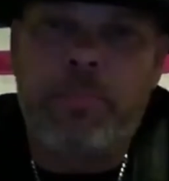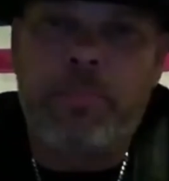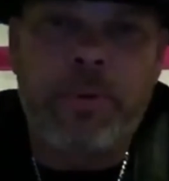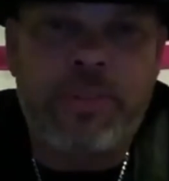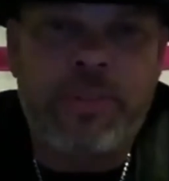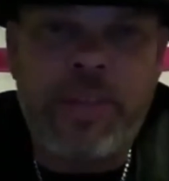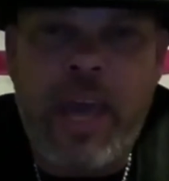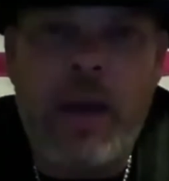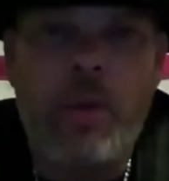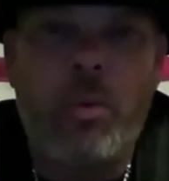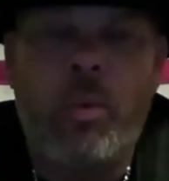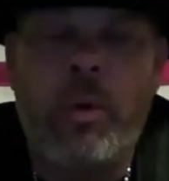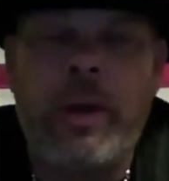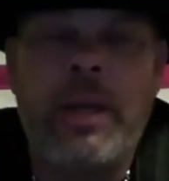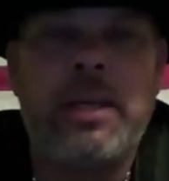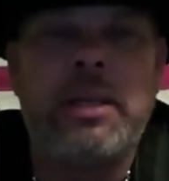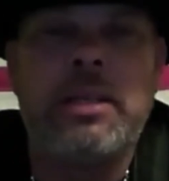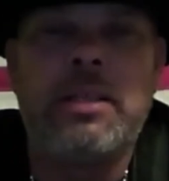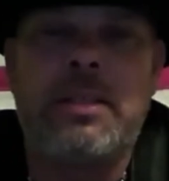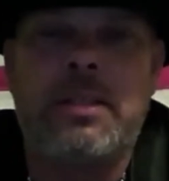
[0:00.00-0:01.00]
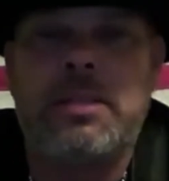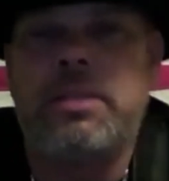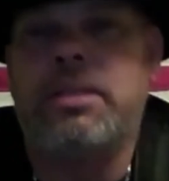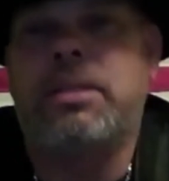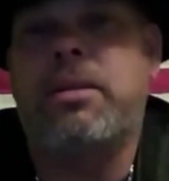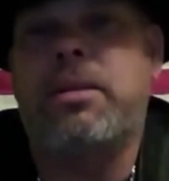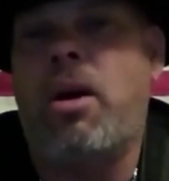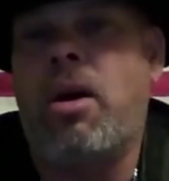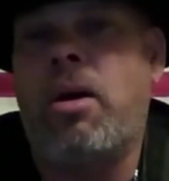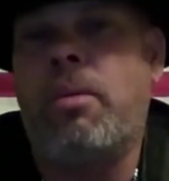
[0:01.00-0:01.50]
but that wind is
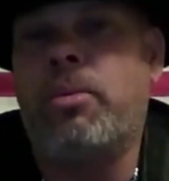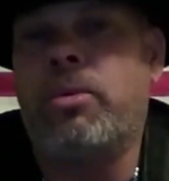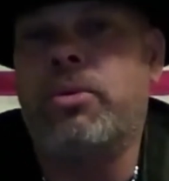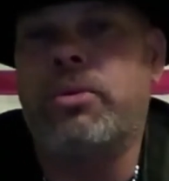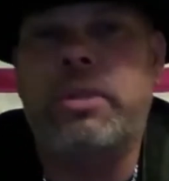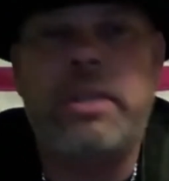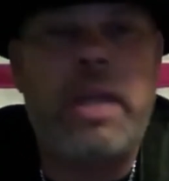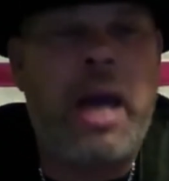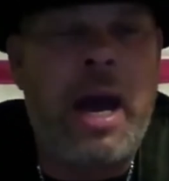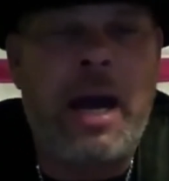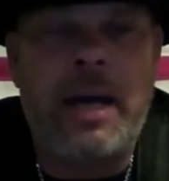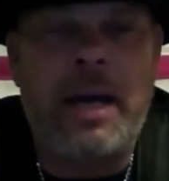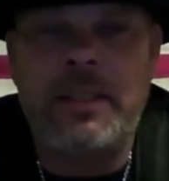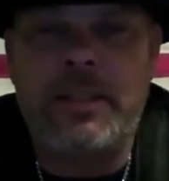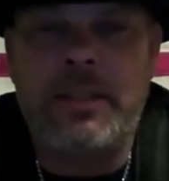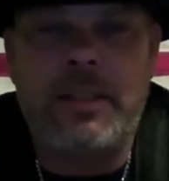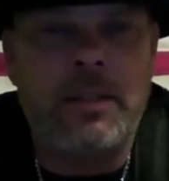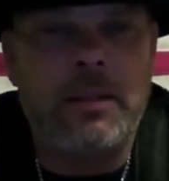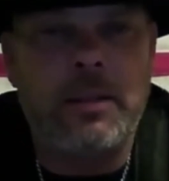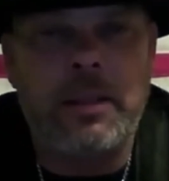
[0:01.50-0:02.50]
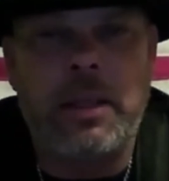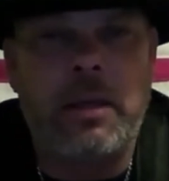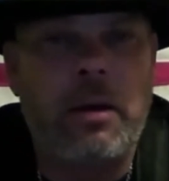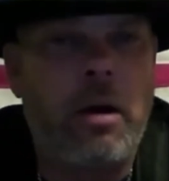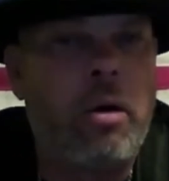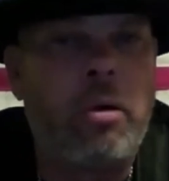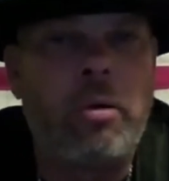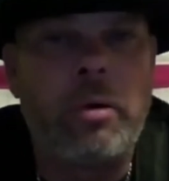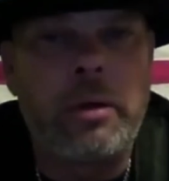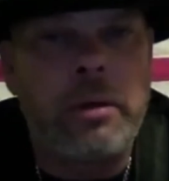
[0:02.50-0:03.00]
just almost constantly
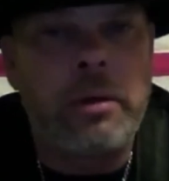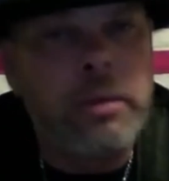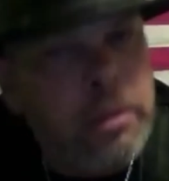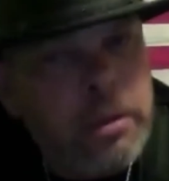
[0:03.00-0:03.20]
going.